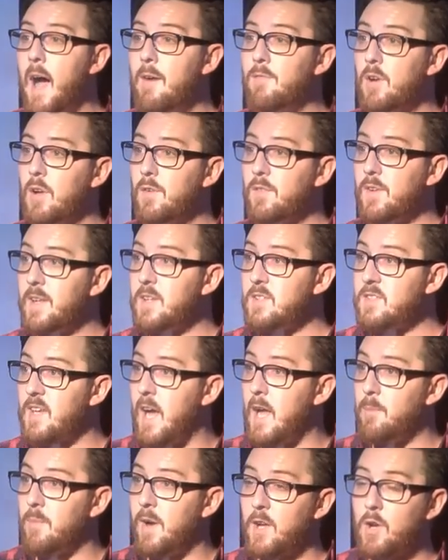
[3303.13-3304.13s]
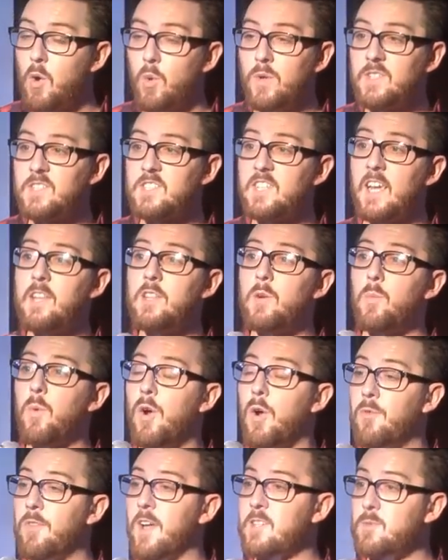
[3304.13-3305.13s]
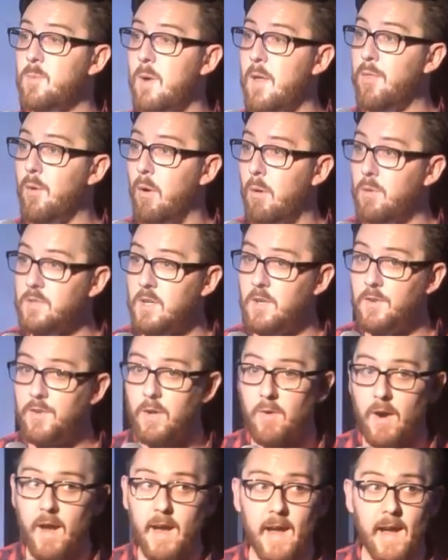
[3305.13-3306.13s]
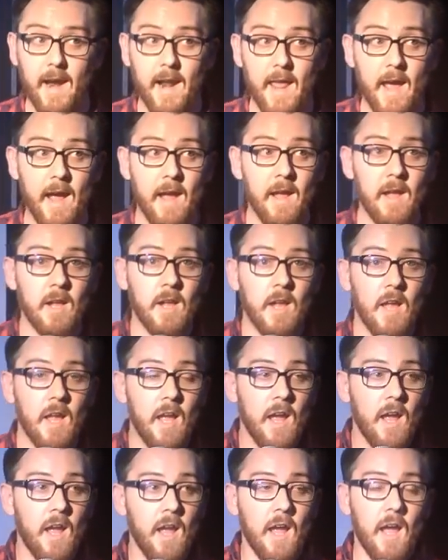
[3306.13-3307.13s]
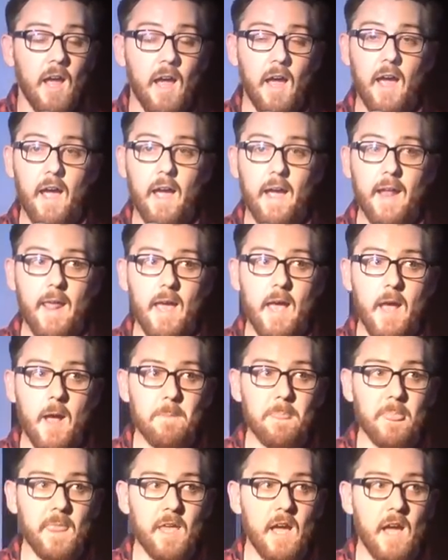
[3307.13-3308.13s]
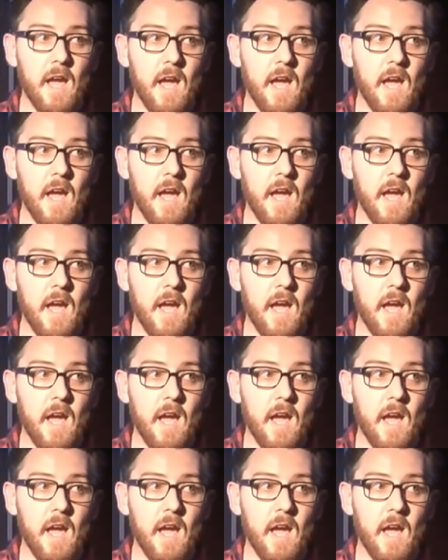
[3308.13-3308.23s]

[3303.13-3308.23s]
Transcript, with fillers: have a lovely little time, right? Go and see the world. That's what I thought I was going to do, right? And, uh, and, um,